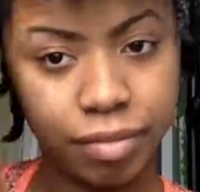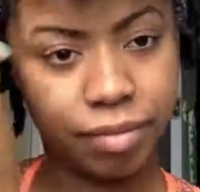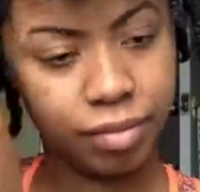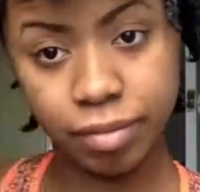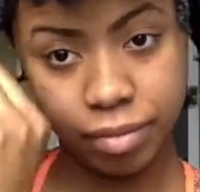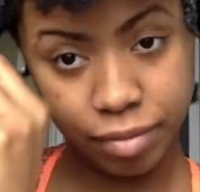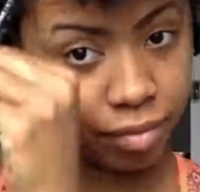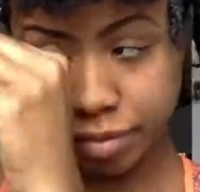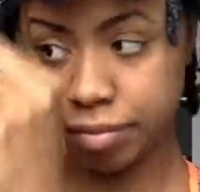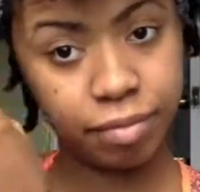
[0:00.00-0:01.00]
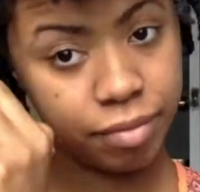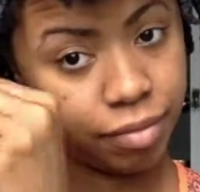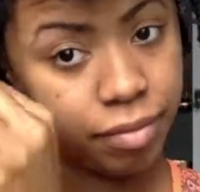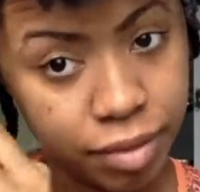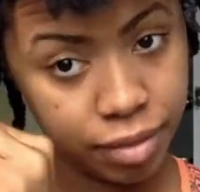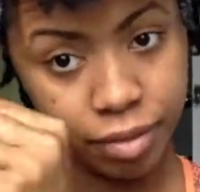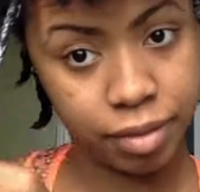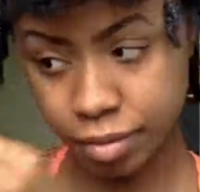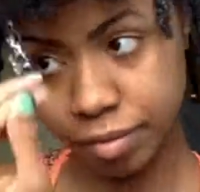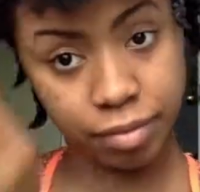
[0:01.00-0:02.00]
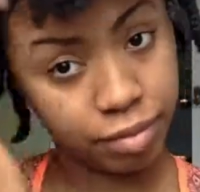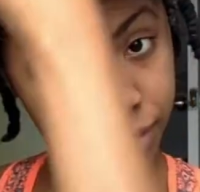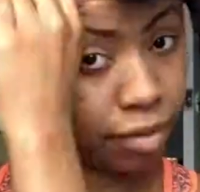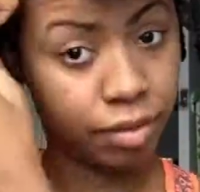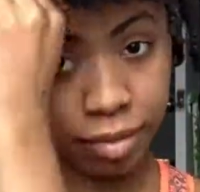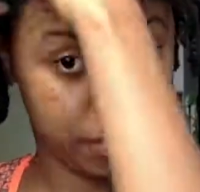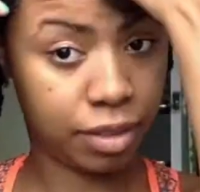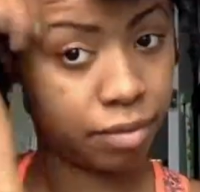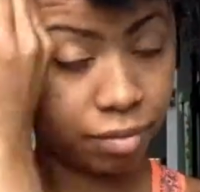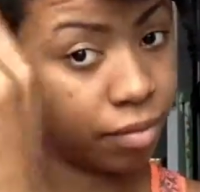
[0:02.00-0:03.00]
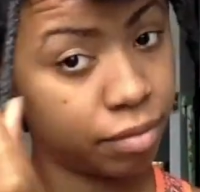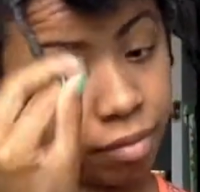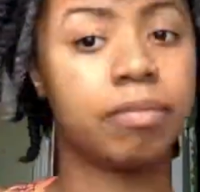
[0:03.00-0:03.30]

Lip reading: combing through the strands and it's not just on the outside of the twist.